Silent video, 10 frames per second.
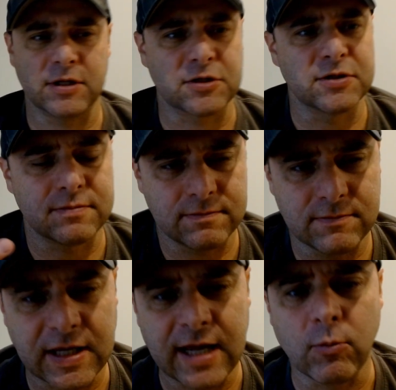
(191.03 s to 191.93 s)
Because
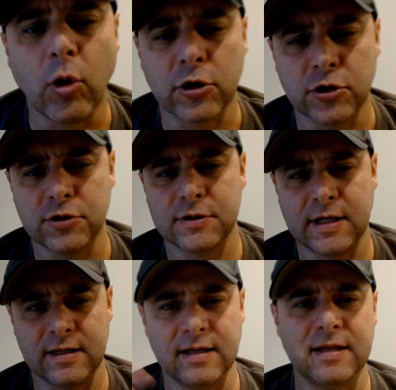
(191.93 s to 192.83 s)
Kate Walker,
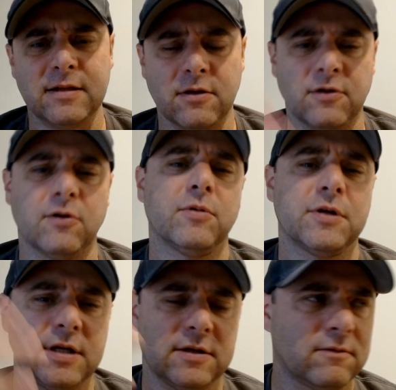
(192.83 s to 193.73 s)
at the end of the third one,
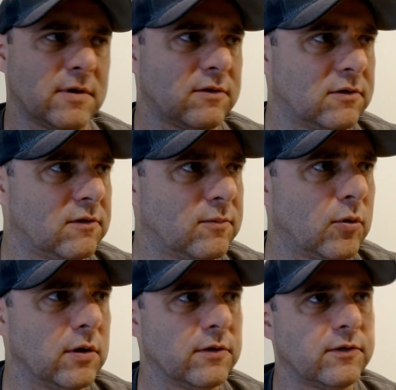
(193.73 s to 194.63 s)
she gets arrested.
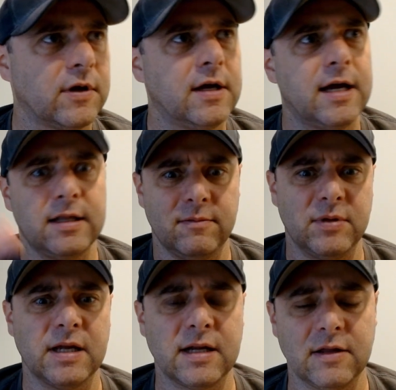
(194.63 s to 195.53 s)
Spoilers. And the
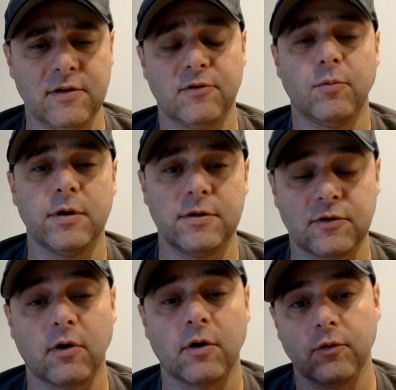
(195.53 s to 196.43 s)
beginning of this one
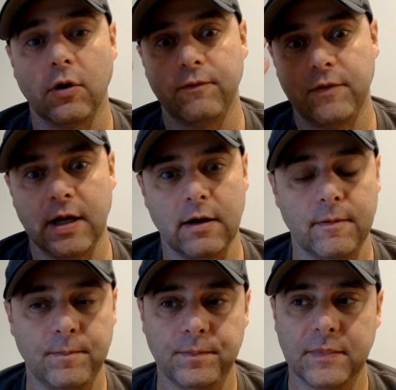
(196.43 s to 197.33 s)
starts off there.
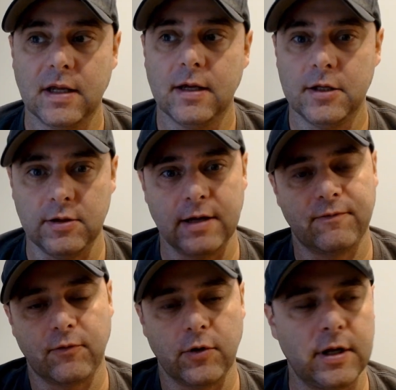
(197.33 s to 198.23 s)
You get
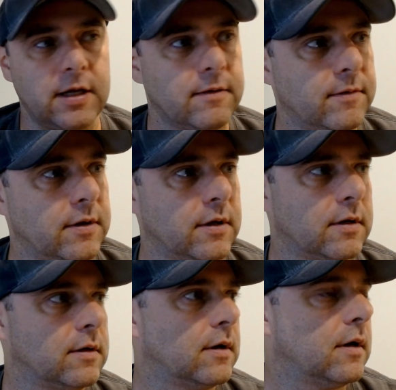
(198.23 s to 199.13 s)
free.
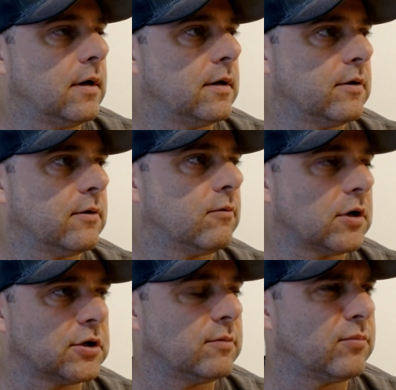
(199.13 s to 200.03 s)
You're in a
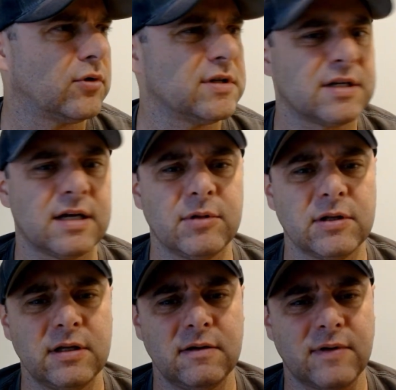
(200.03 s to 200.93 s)
Russian prison, I
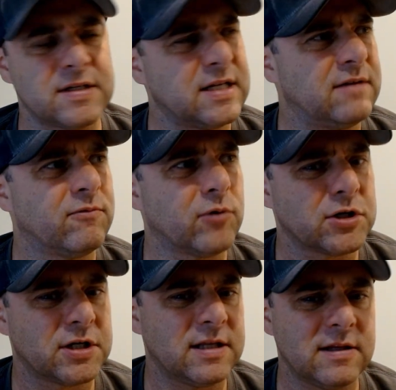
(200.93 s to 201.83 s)
believe. Is it even
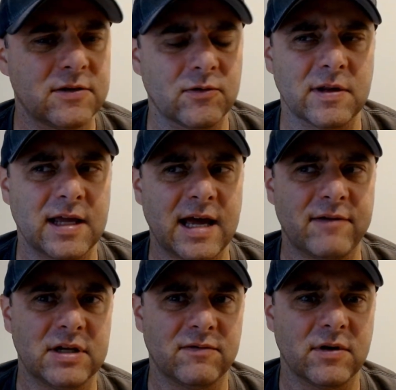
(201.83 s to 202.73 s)
Russia in this, or do they have
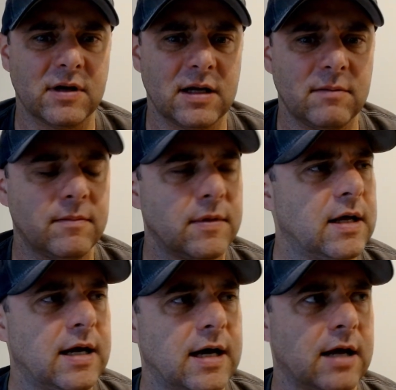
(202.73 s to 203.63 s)
a different name?
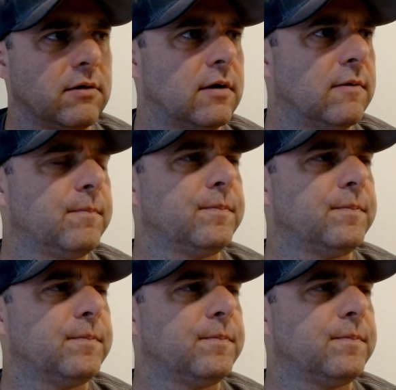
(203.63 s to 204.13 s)
I don't know.